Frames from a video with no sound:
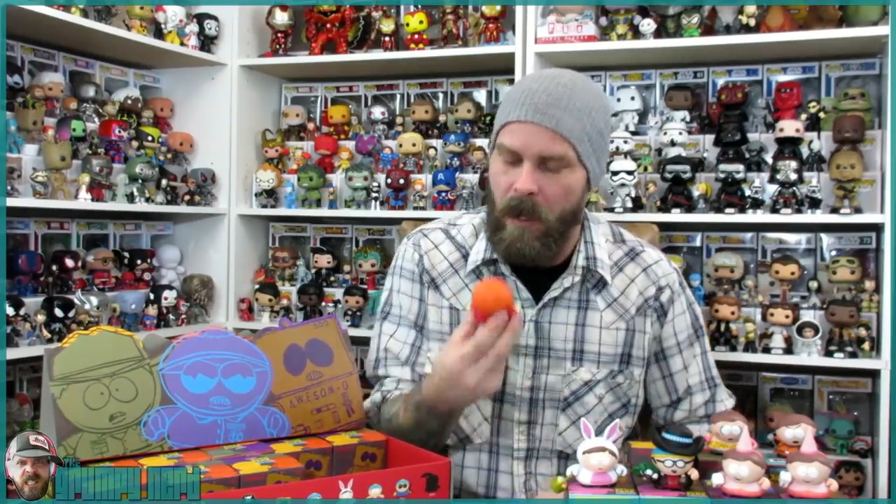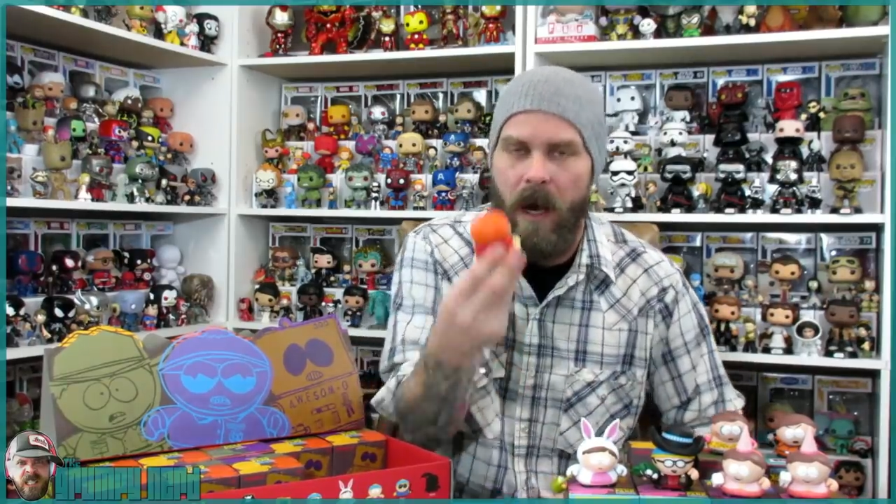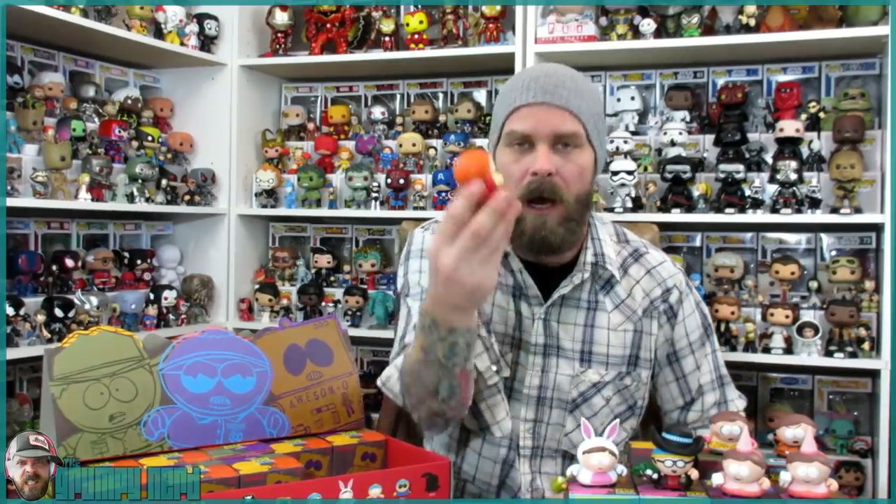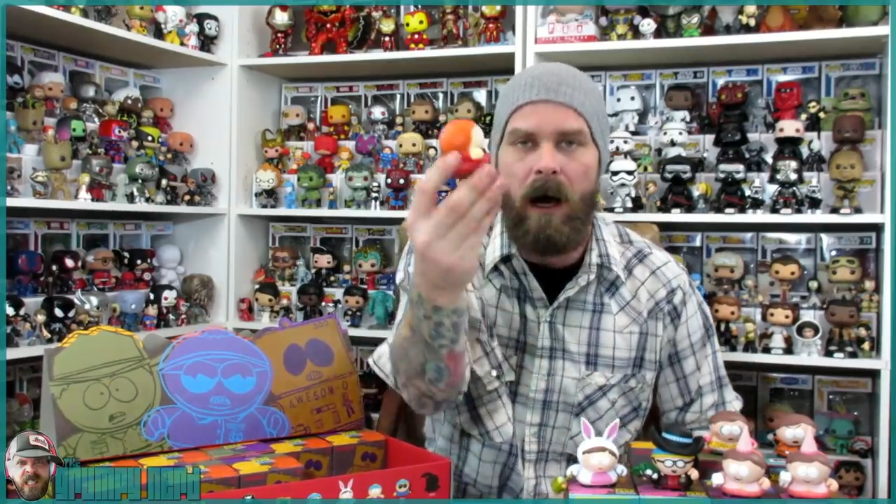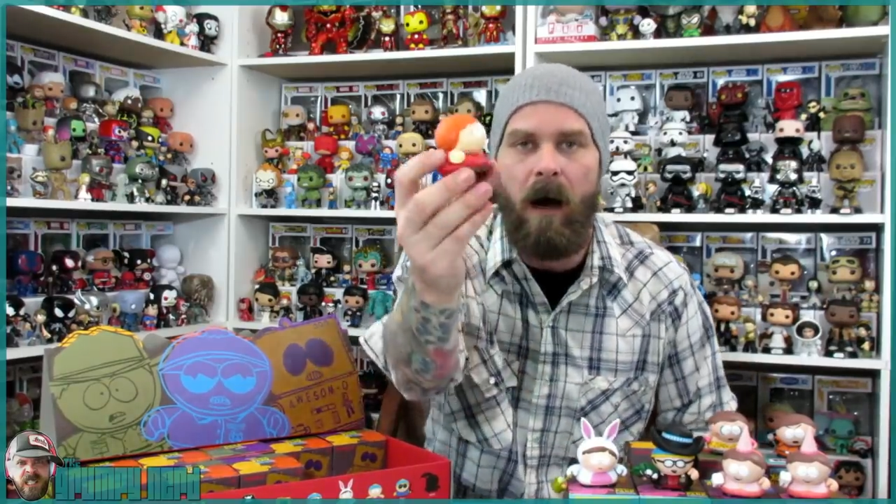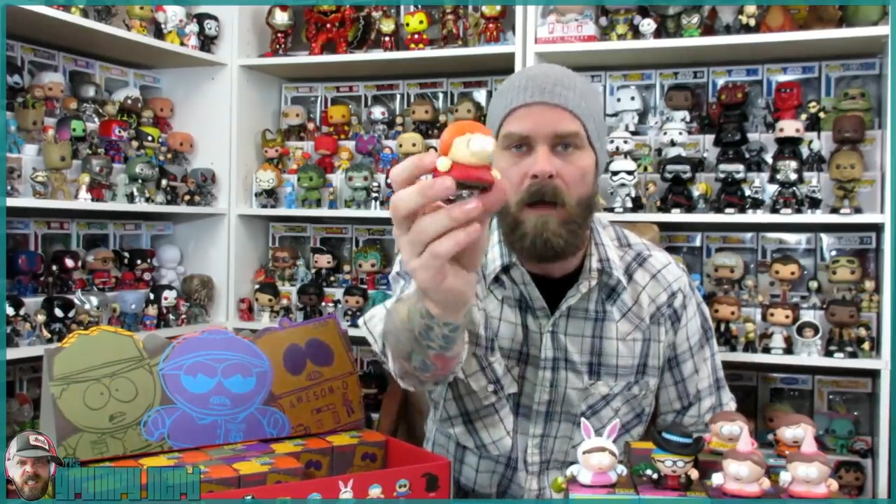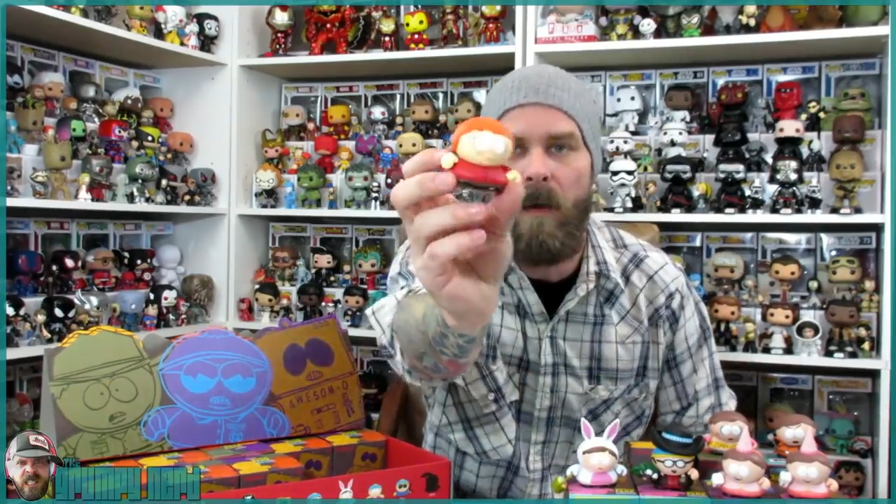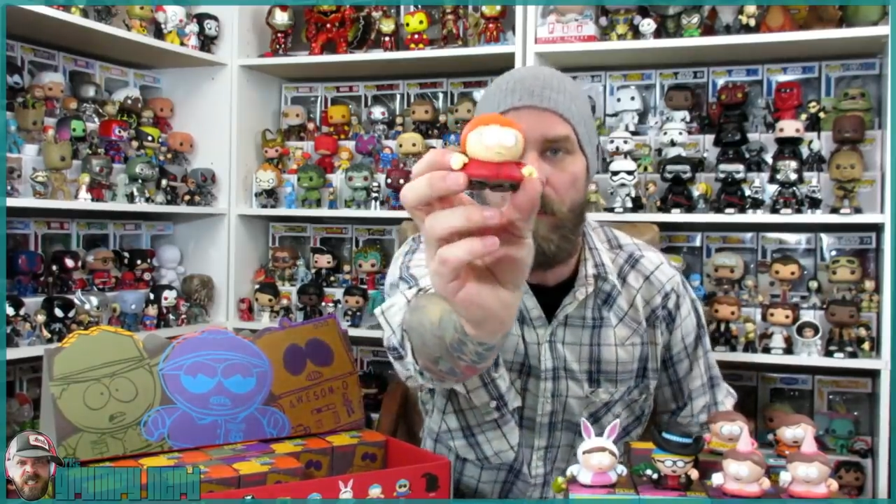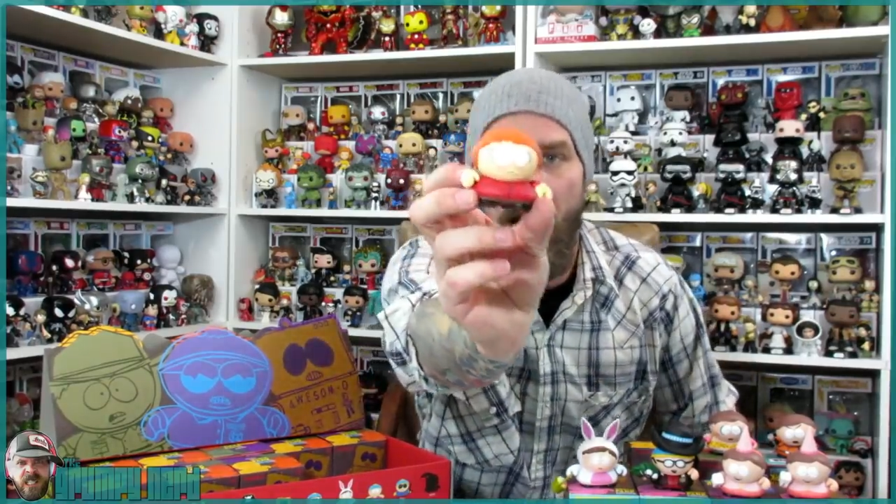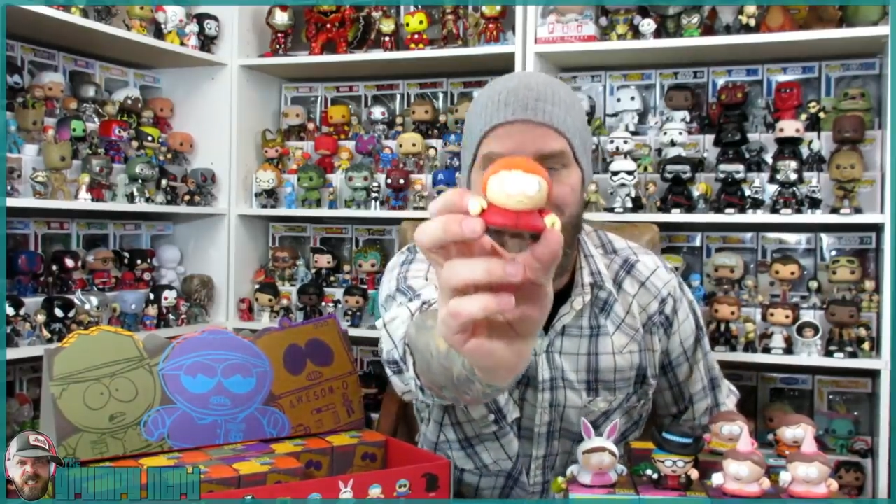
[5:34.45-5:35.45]
Uh, on
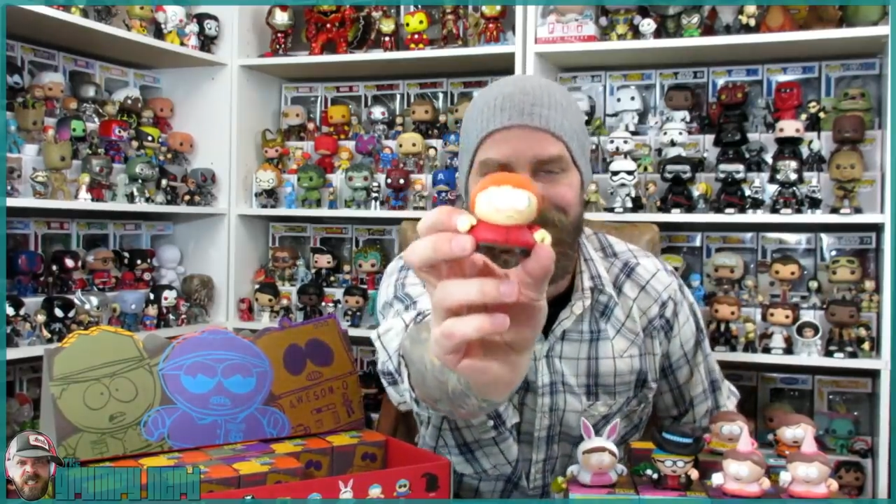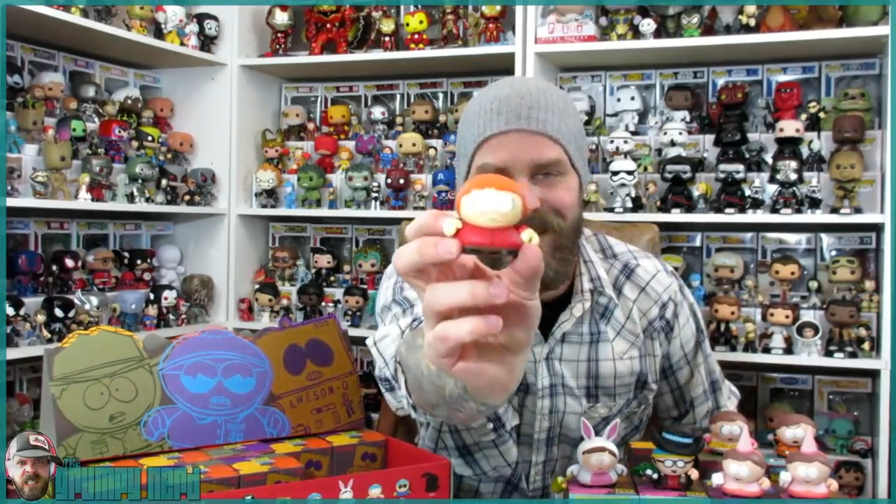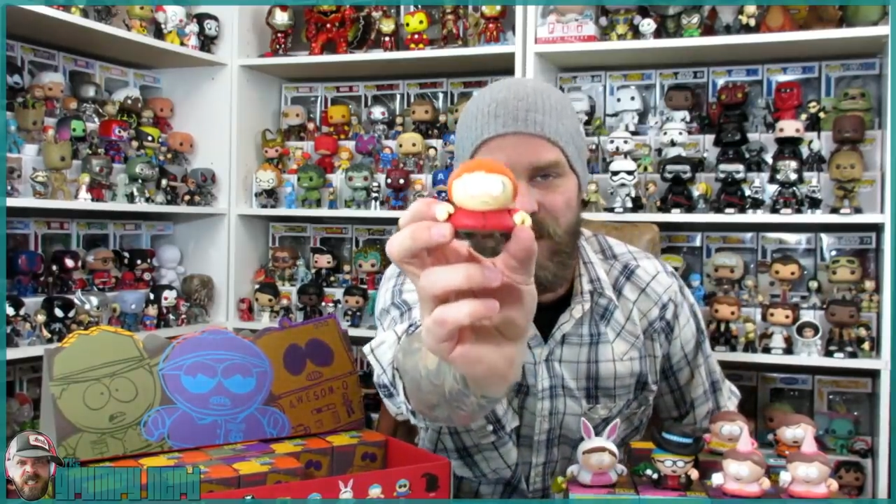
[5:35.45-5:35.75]
the box it